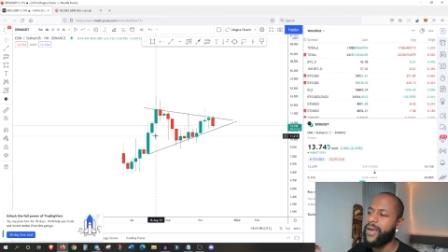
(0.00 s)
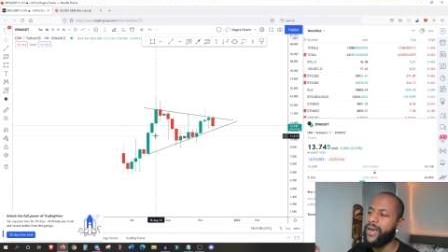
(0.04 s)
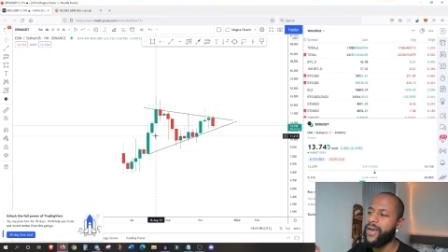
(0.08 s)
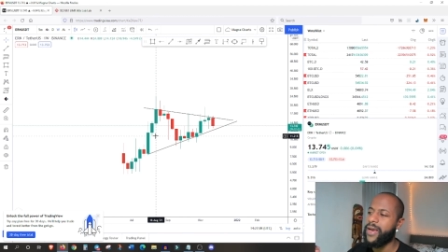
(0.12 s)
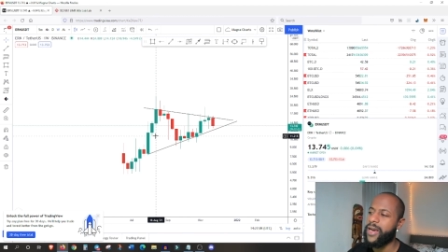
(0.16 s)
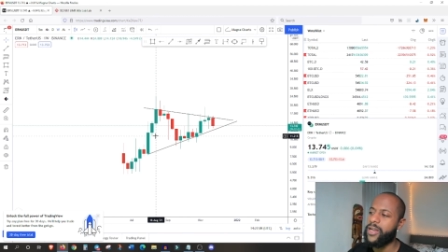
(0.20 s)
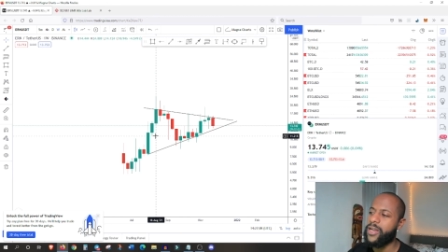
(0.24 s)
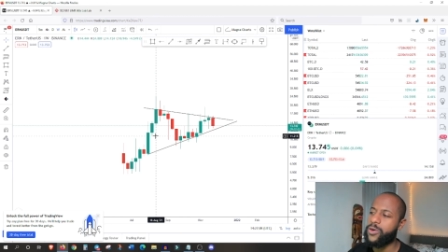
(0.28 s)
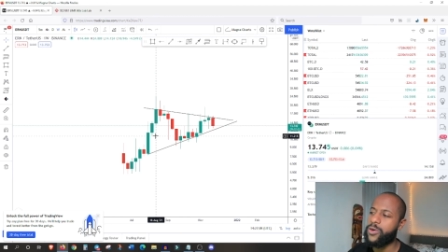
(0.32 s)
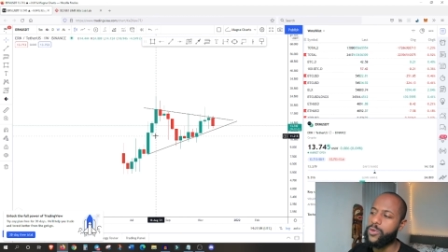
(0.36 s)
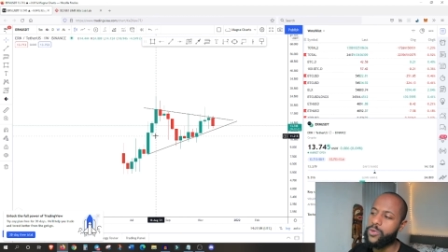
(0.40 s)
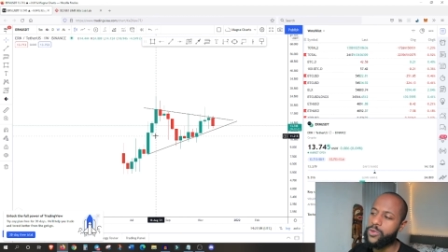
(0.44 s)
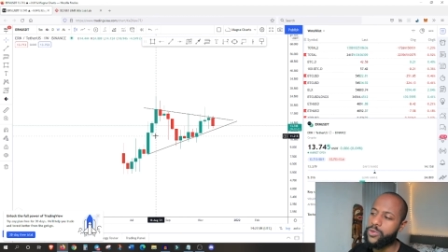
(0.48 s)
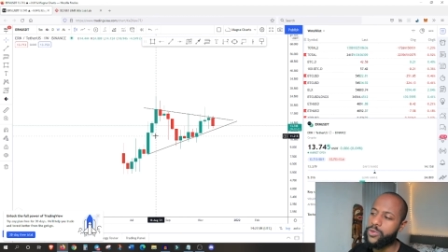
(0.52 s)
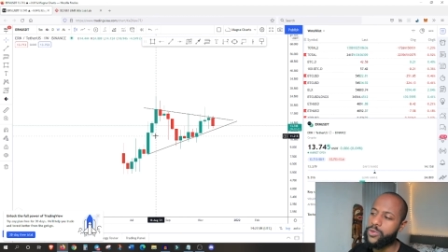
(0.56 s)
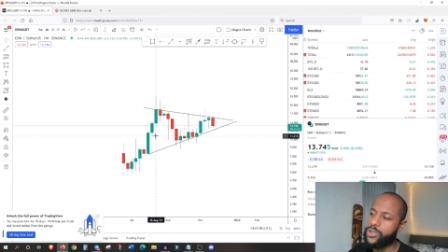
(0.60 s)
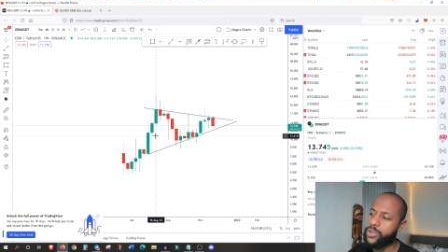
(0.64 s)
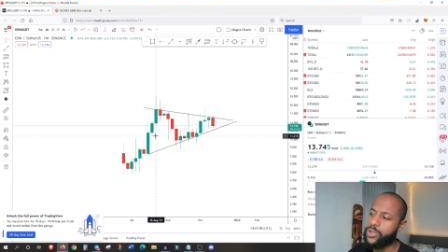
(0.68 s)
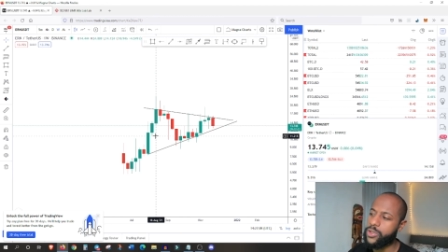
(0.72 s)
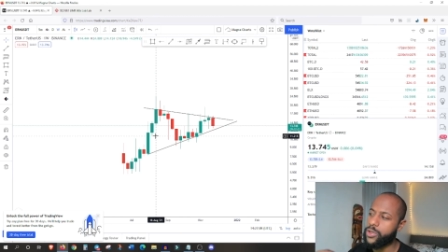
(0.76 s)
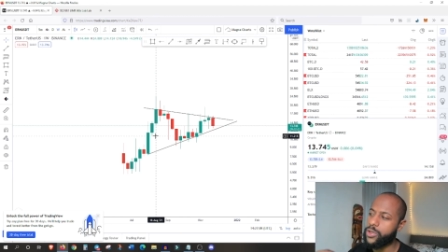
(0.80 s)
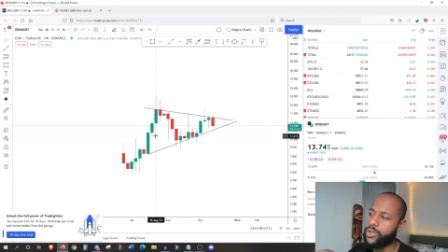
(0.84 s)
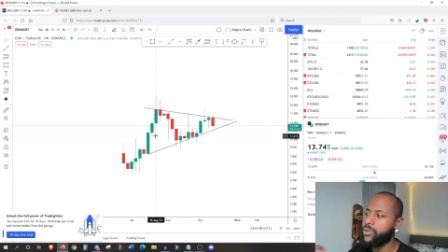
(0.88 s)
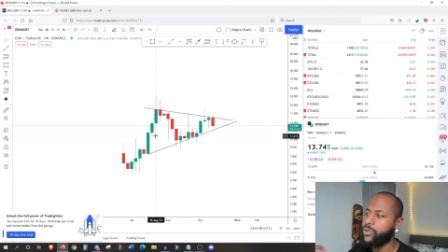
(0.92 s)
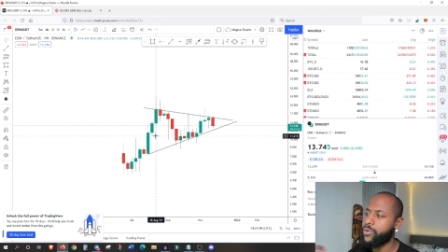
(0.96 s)
and
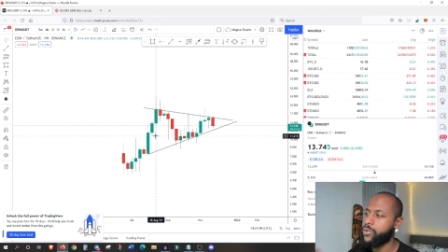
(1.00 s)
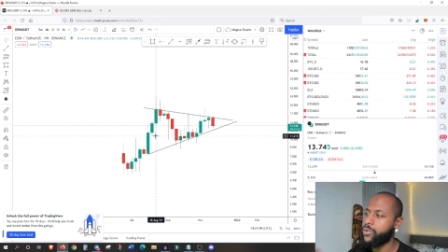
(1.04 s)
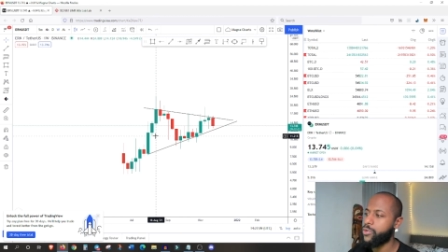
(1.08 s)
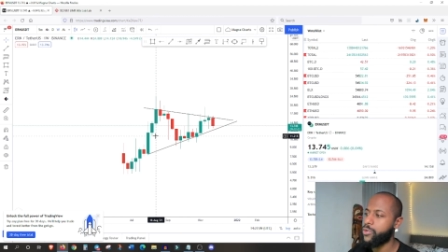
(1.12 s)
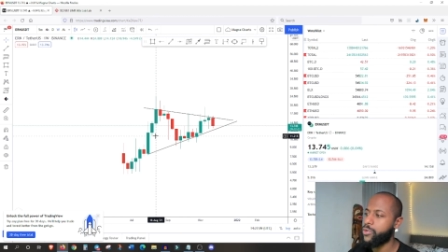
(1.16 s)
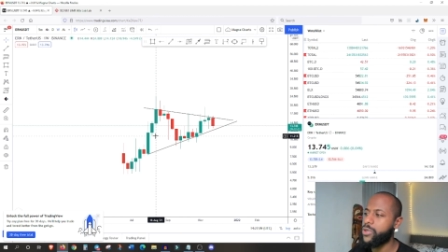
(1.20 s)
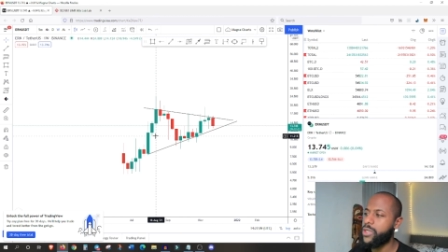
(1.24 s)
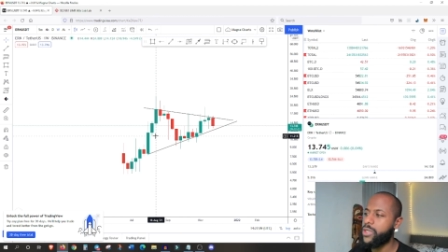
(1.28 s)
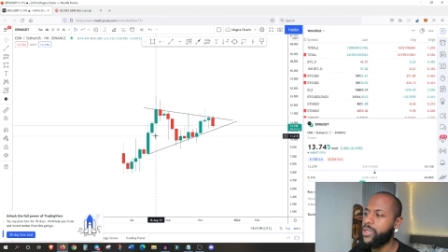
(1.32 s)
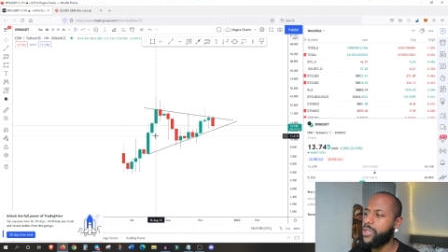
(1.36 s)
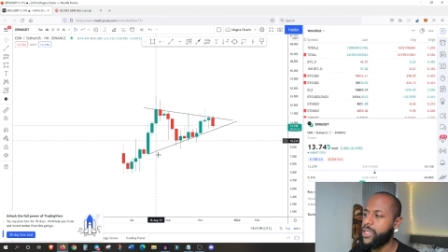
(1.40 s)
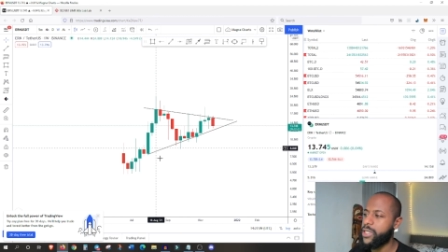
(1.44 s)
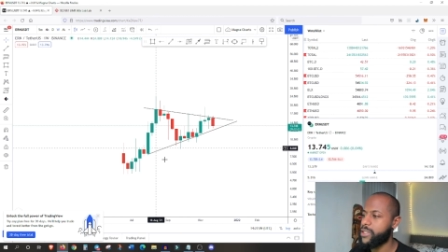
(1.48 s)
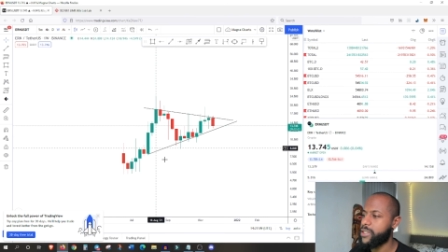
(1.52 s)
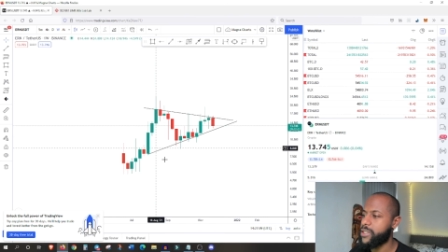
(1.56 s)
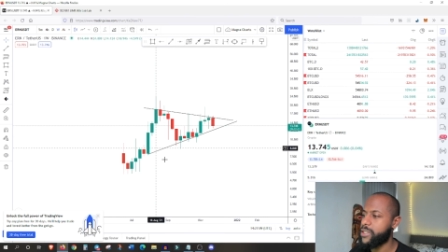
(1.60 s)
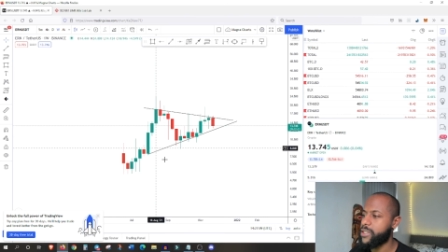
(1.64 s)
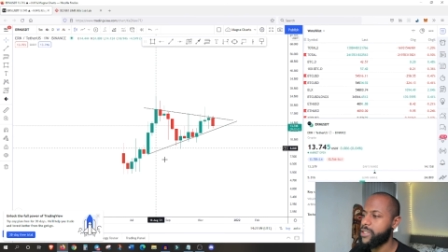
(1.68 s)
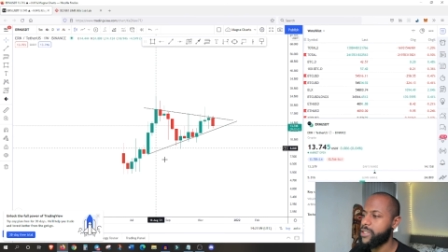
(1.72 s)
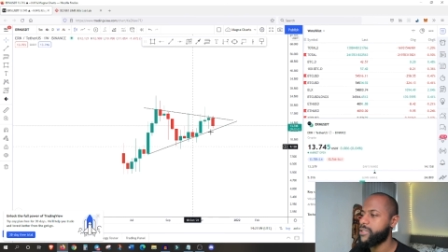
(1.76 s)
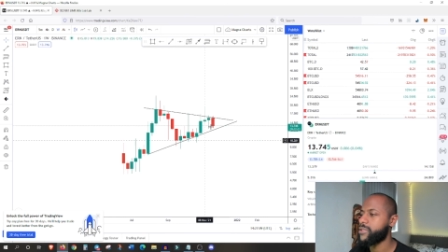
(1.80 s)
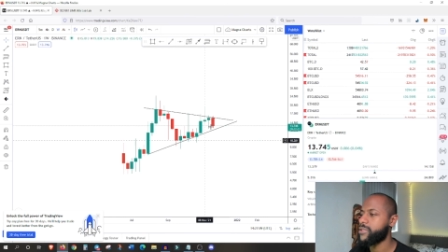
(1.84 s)
also Audius.